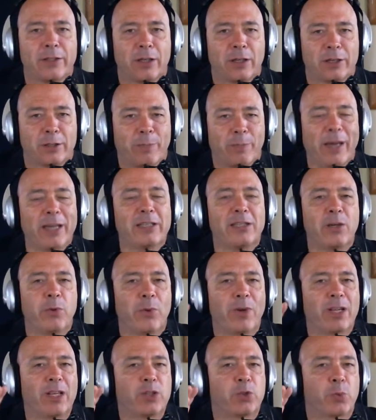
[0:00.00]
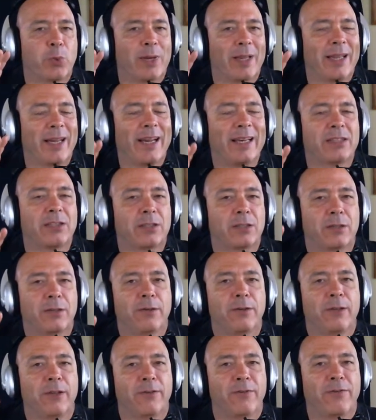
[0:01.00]
especially when this relates
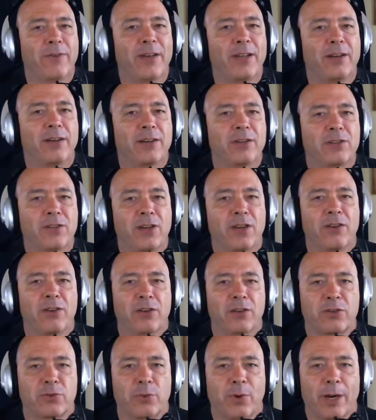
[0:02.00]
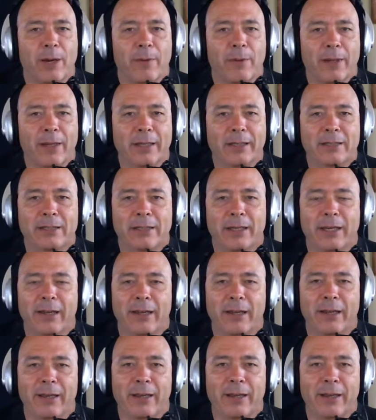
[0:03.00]
to the fitness industry.
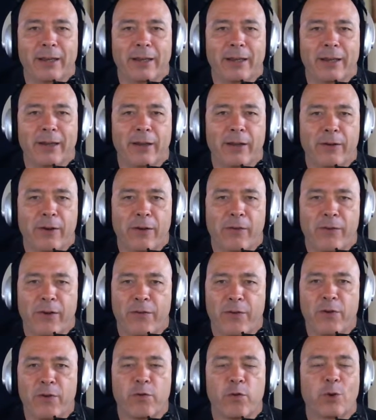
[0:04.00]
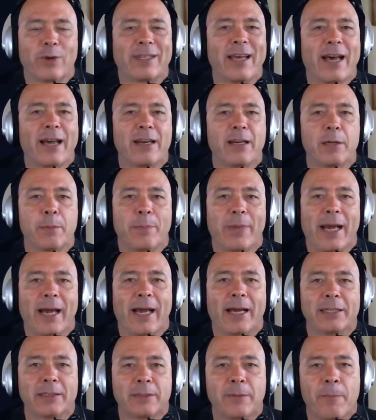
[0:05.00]
If you've worked out in the
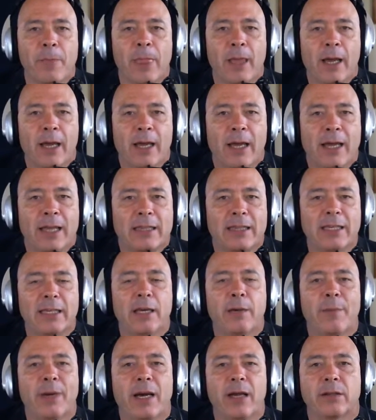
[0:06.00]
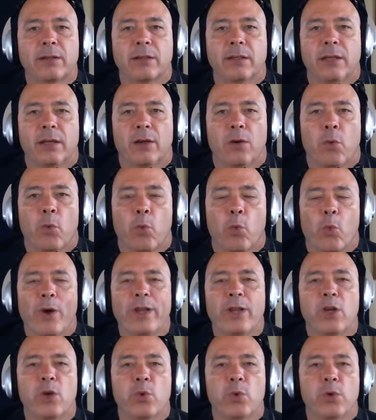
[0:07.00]
past, think about
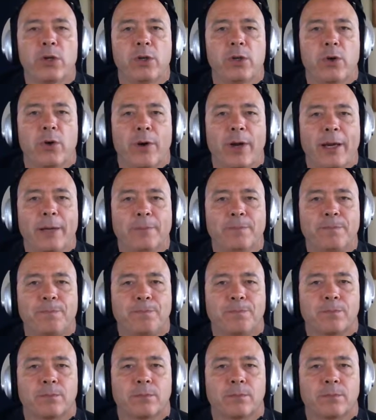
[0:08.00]
what you were doing